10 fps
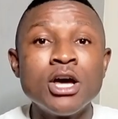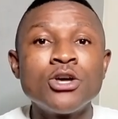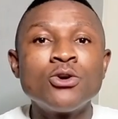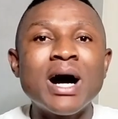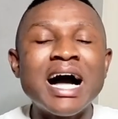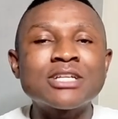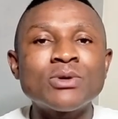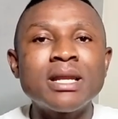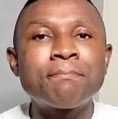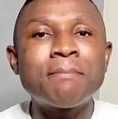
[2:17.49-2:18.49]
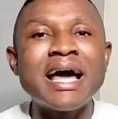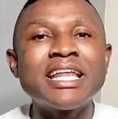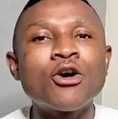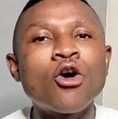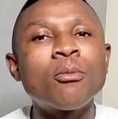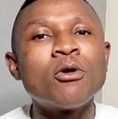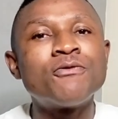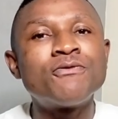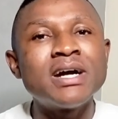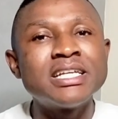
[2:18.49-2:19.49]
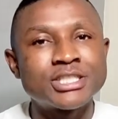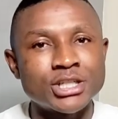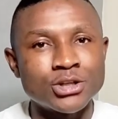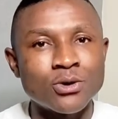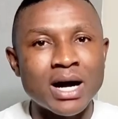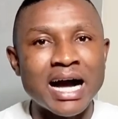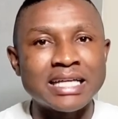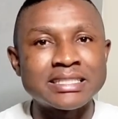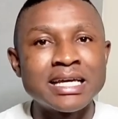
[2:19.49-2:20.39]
you are actually piling up offense in your heart.